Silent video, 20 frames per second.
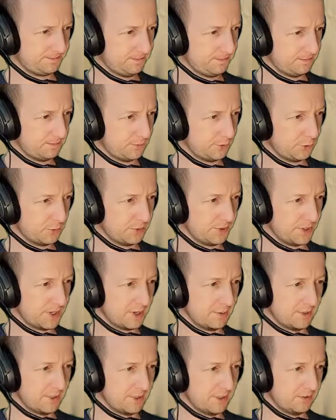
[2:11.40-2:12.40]
Normal
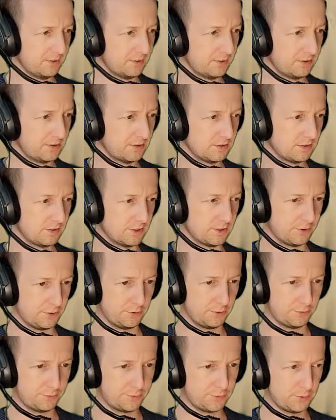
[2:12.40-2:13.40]
enemies that
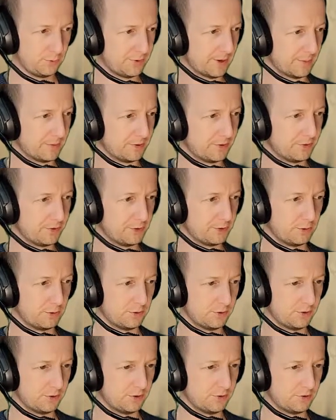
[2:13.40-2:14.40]
do full damage
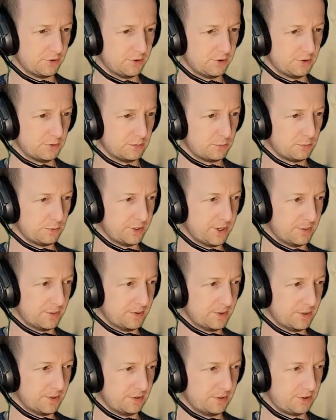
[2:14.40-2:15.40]
to us. Normal
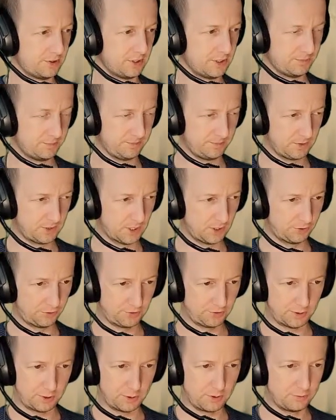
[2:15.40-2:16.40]
damage. Yep, go
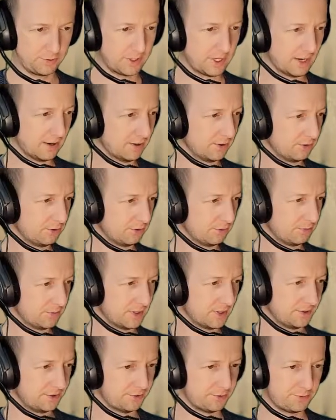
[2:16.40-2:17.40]
slower if we carry too
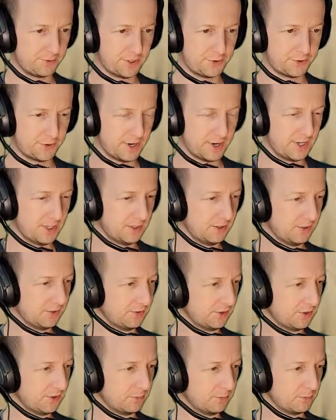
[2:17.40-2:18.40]
much. Retraining is
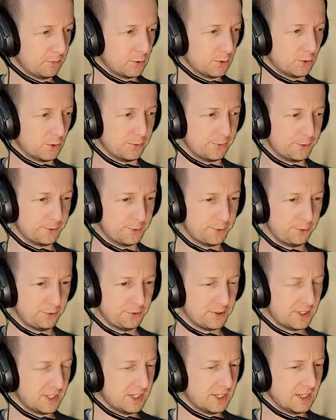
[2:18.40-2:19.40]
in the core
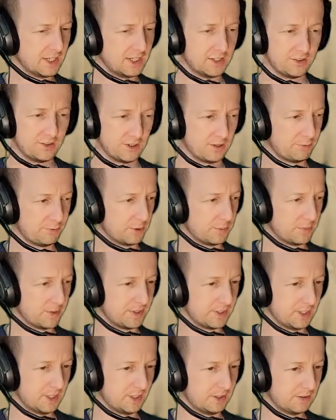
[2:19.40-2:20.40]
rules. Don't have to worry about
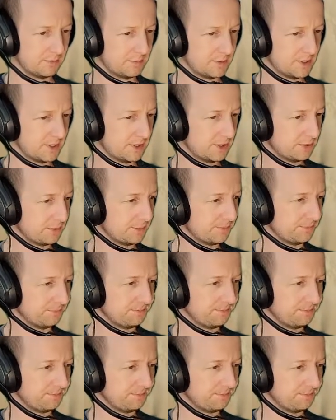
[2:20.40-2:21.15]
the kingdom management.